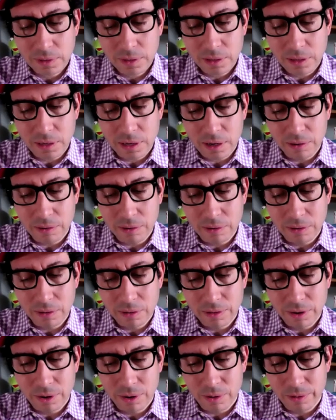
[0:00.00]
you know,
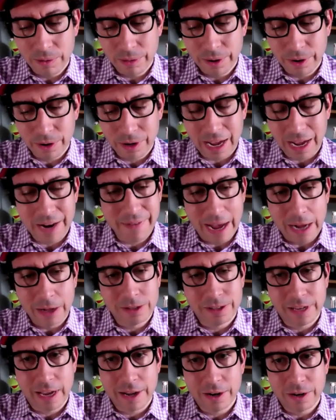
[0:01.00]
they're, they're kind of
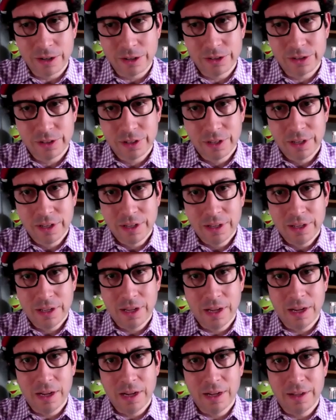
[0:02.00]
outsiders
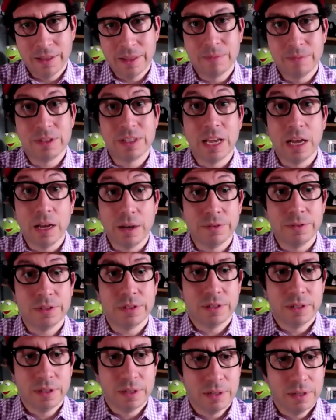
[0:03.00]
uh,
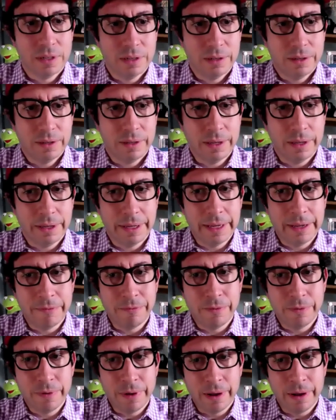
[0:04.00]
themselves. Uh, if,
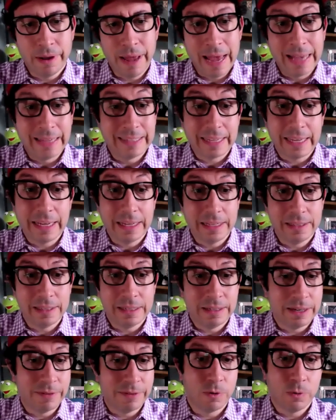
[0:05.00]
uh, as kids
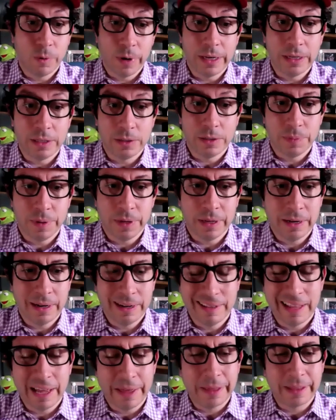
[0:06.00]
in different ways, but
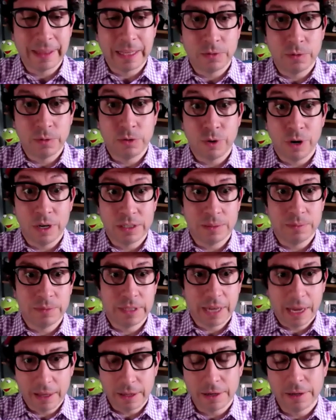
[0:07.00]
I think that's what draws them
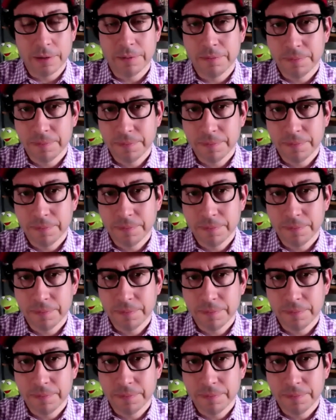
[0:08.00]
together.